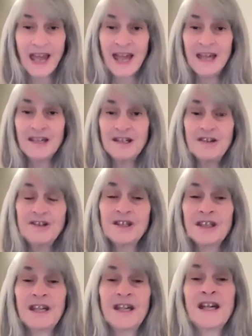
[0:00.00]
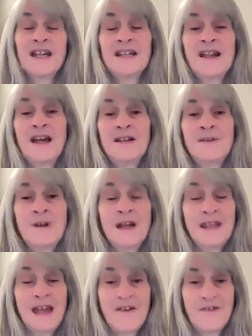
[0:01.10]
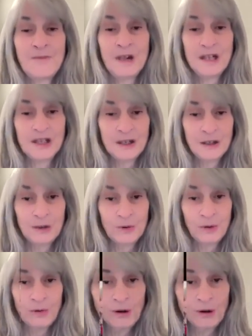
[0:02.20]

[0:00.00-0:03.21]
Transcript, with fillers: and usually not in a way the affirmations will